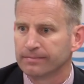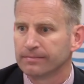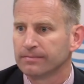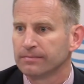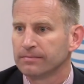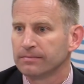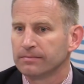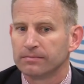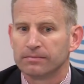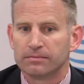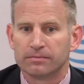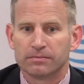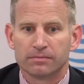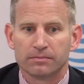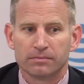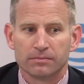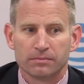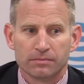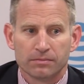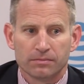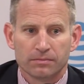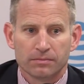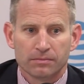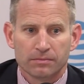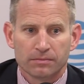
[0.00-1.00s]

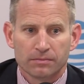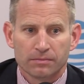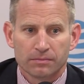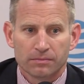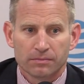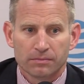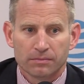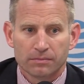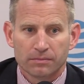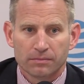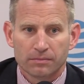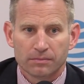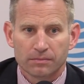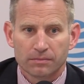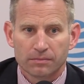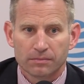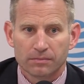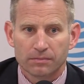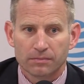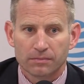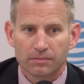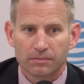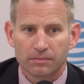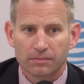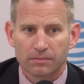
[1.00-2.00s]

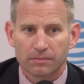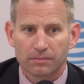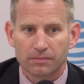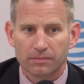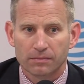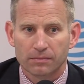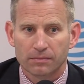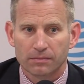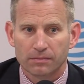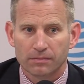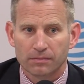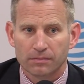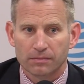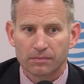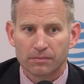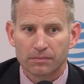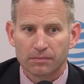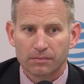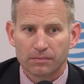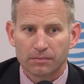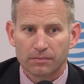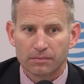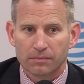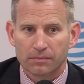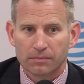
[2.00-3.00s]

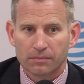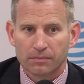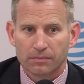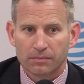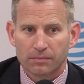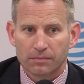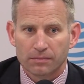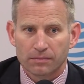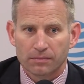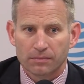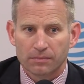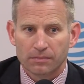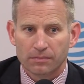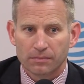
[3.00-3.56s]
No one is speaking in this clip.